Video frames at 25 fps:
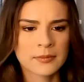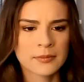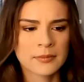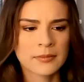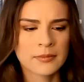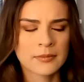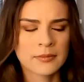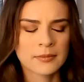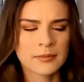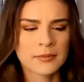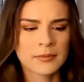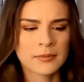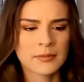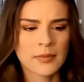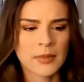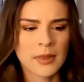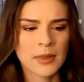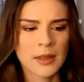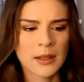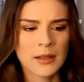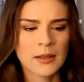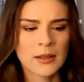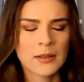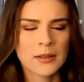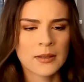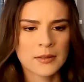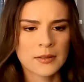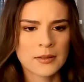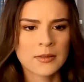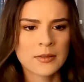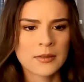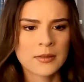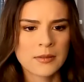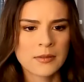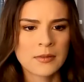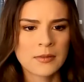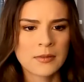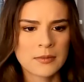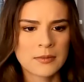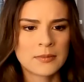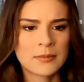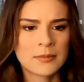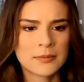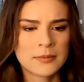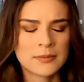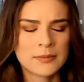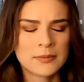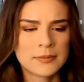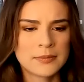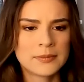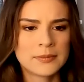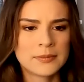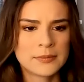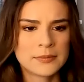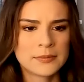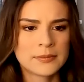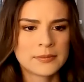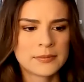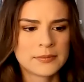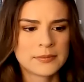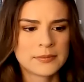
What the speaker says: (silent)